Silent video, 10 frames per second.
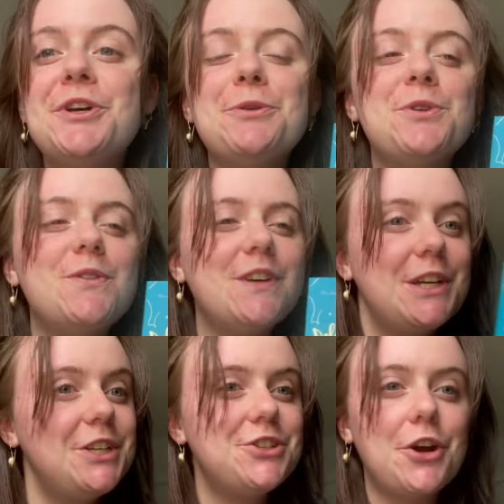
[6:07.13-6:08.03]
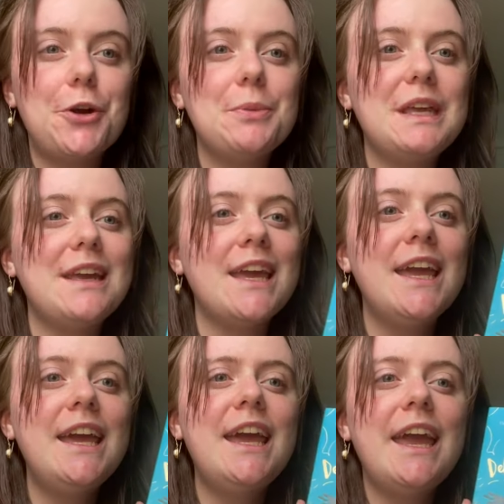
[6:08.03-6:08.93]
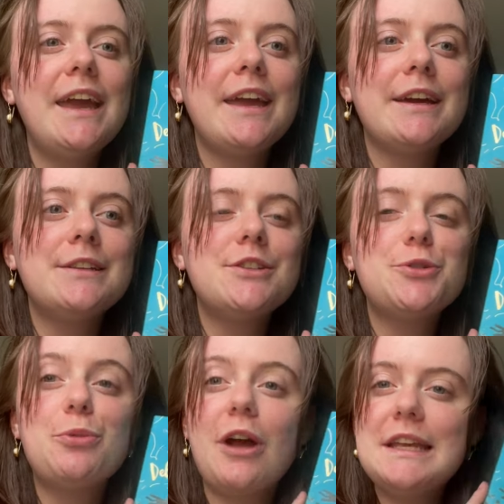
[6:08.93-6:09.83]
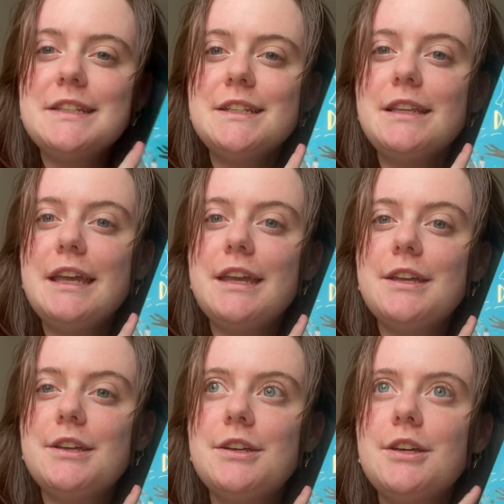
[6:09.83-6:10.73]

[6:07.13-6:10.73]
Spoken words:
It was very charming and surprisingly